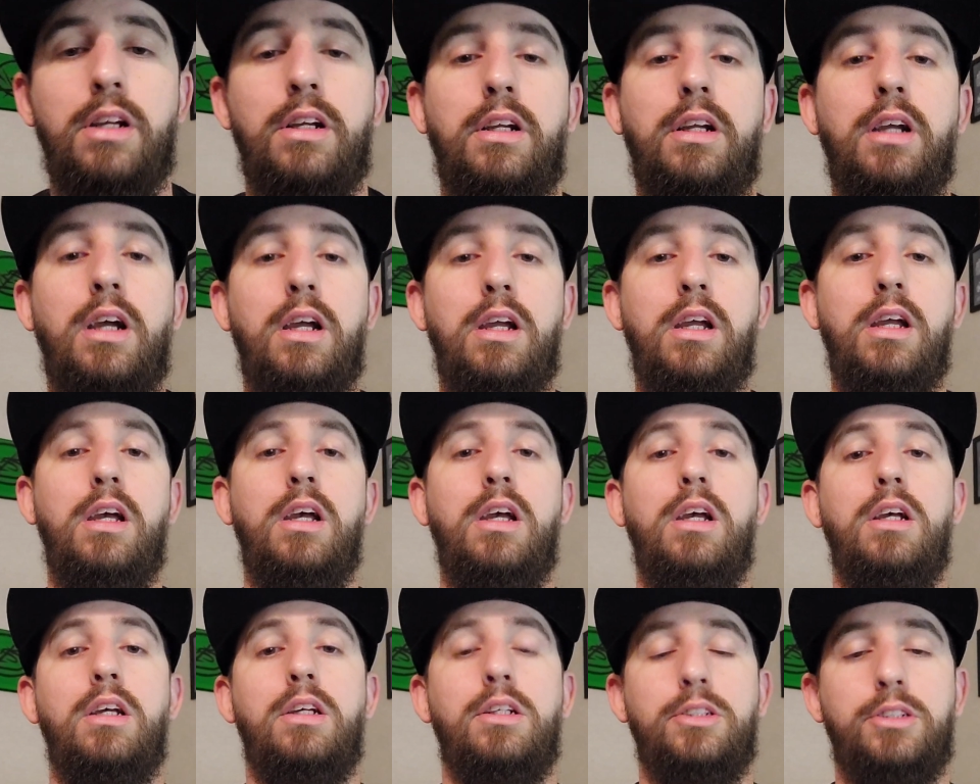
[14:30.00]
Okay?
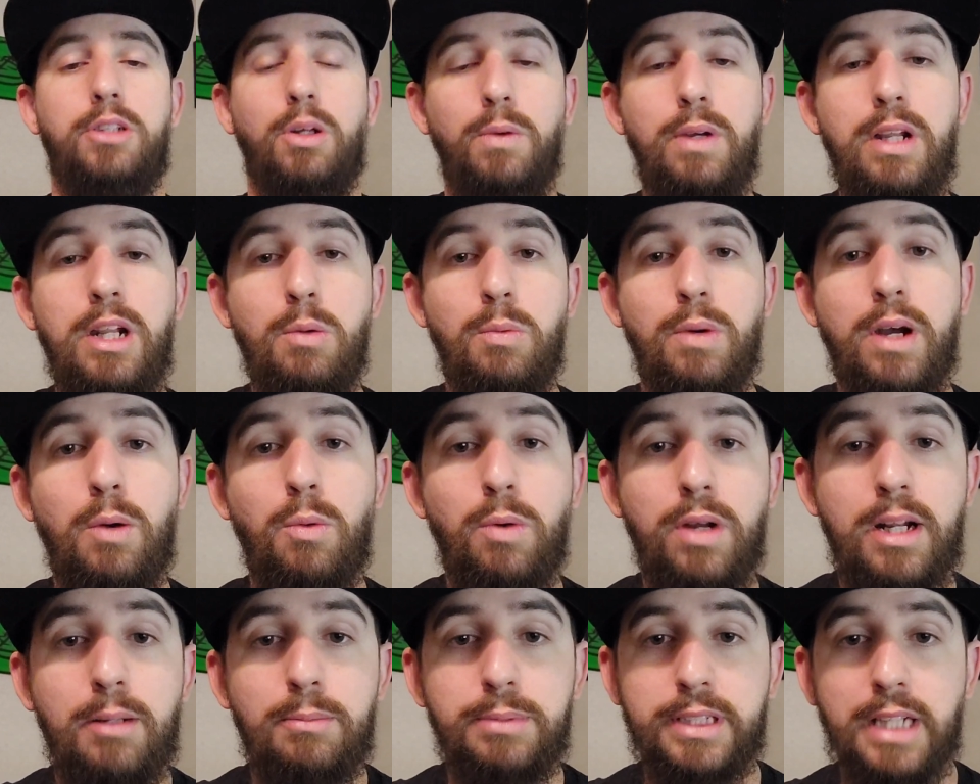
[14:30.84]
So anyway,
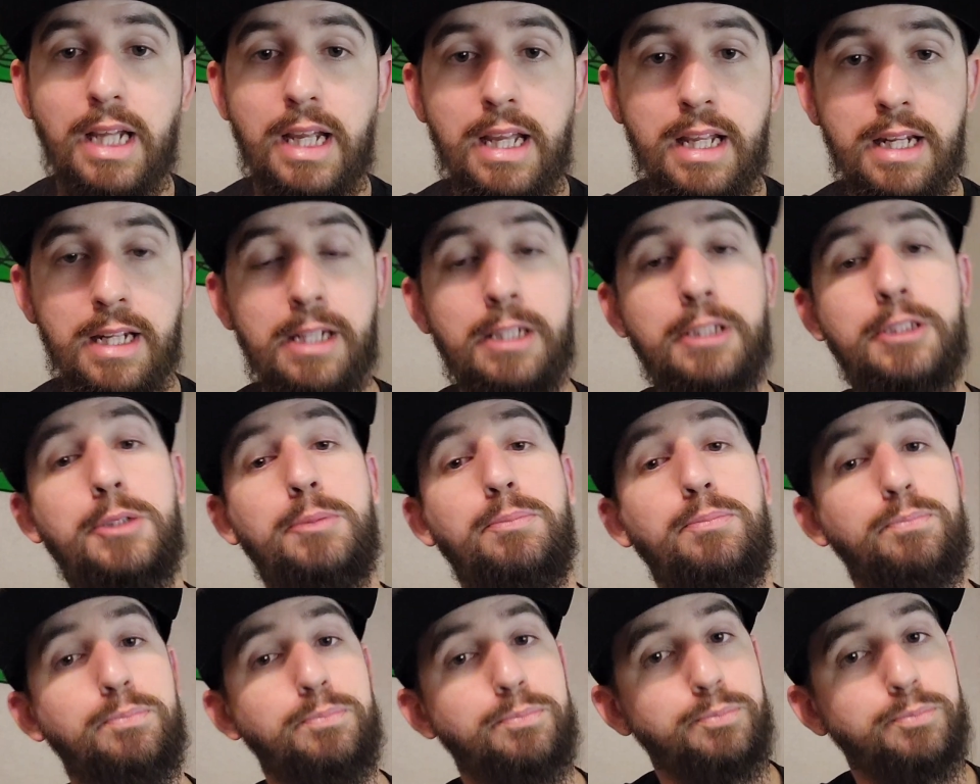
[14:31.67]
what I'm saying is